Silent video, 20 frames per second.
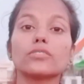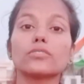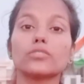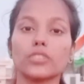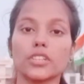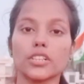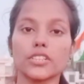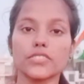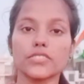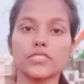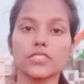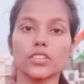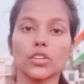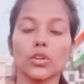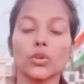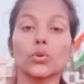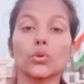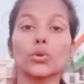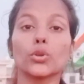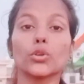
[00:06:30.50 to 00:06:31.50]
words
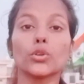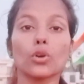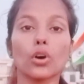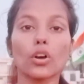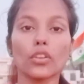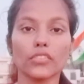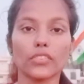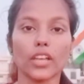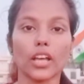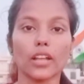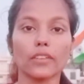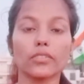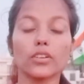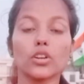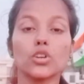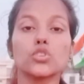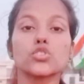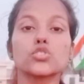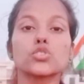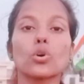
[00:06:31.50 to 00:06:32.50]
to yourself,
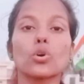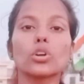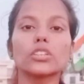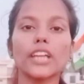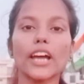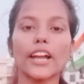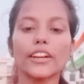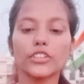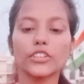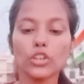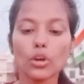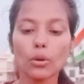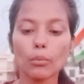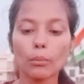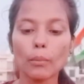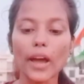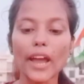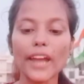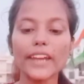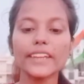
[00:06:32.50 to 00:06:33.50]
so that your
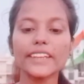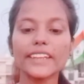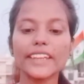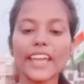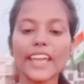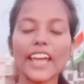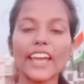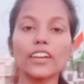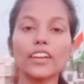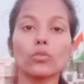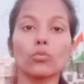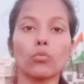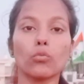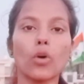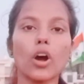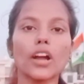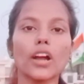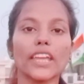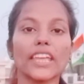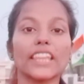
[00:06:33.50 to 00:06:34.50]
mind can
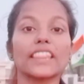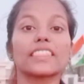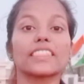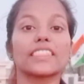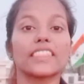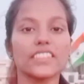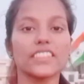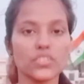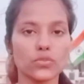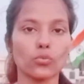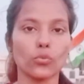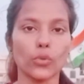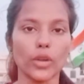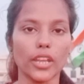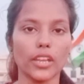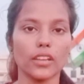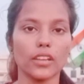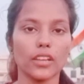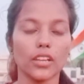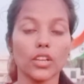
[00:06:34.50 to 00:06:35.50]
work in this
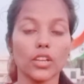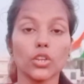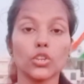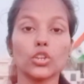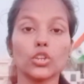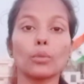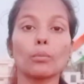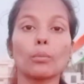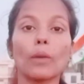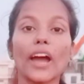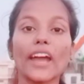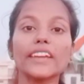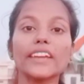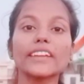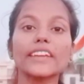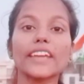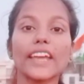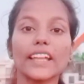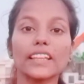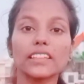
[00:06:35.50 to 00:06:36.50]
way. Your
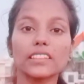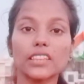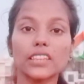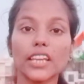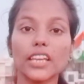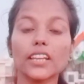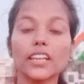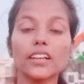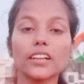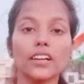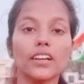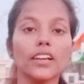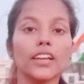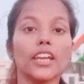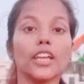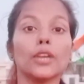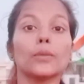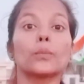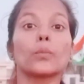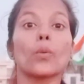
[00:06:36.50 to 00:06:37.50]
mind can think
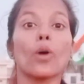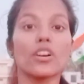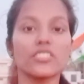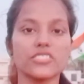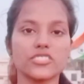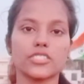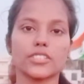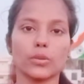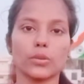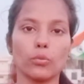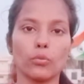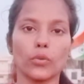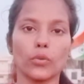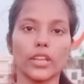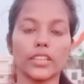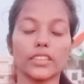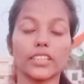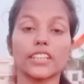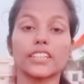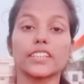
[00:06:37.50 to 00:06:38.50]
in positive
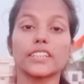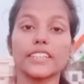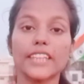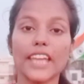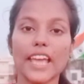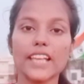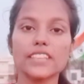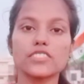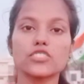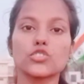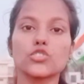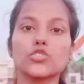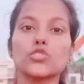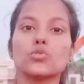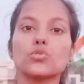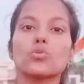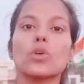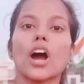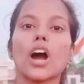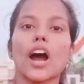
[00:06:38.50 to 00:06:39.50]
way, that yes,
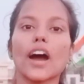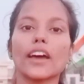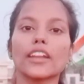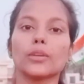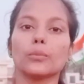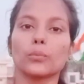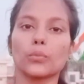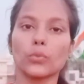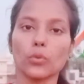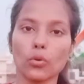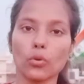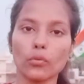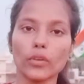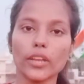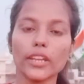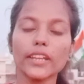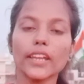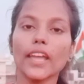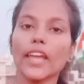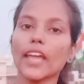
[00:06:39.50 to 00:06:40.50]
you are
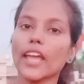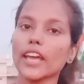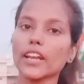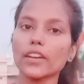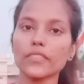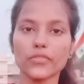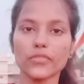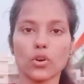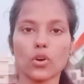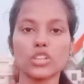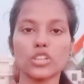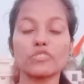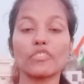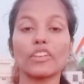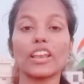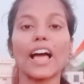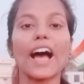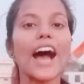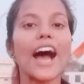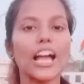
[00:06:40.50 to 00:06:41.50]
improving, and of course
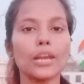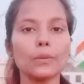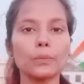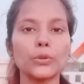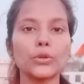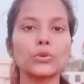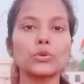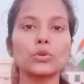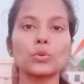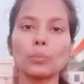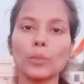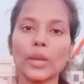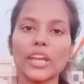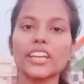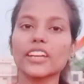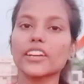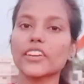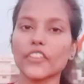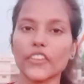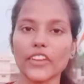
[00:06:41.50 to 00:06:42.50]
will help you to make
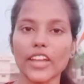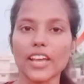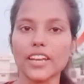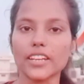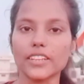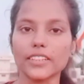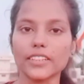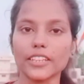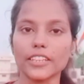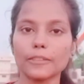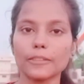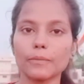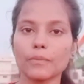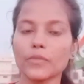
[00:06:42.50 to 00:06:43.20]
it reality.